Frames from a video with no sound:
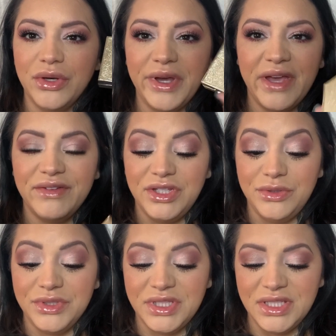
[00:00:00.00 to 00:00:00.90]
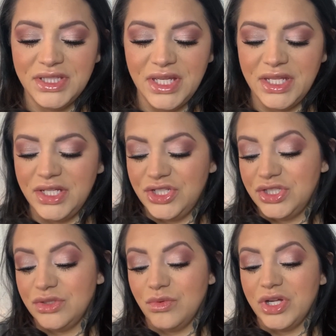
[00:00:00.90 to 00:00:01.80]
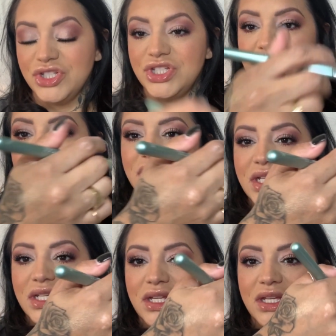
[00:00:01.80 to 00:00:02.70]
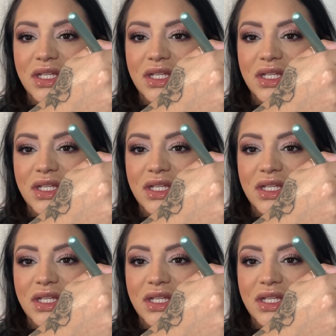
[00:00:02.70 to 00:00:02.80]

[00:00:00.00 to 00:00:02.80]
I haven't used this yet. I just swatched it and